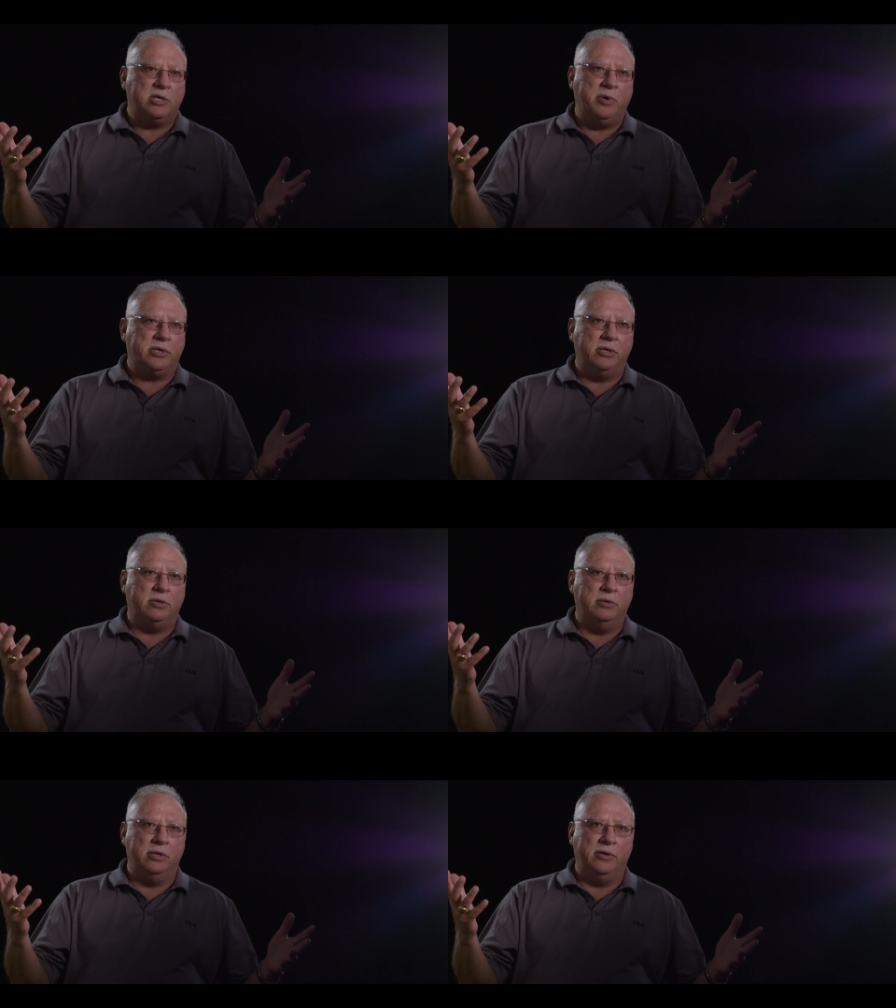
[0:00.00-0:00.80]

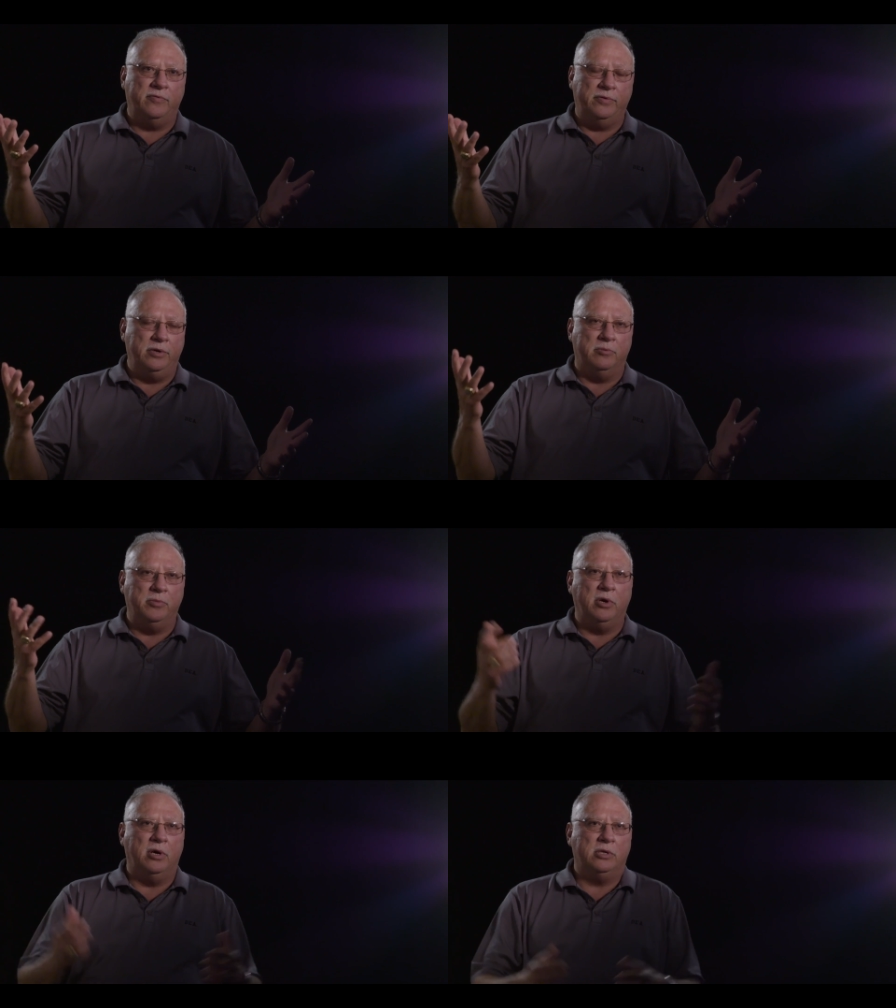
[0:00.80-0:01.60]
expected to live, you know,
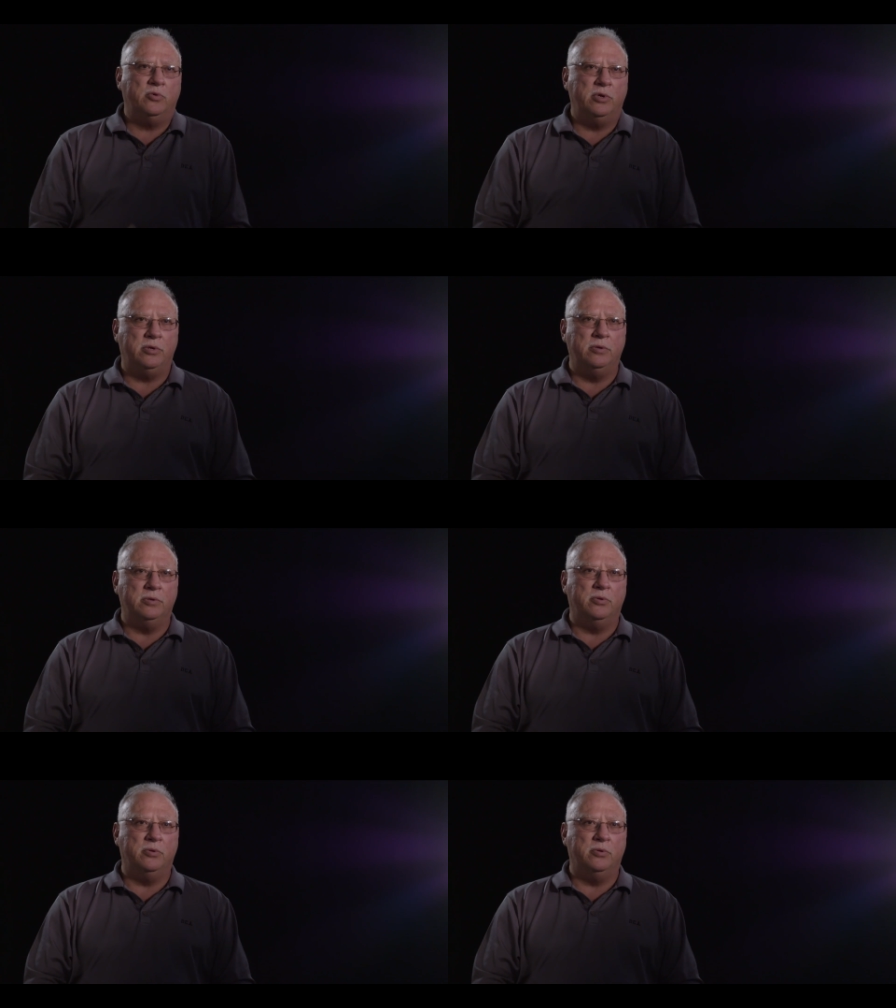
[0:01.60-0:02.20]
beyond 22,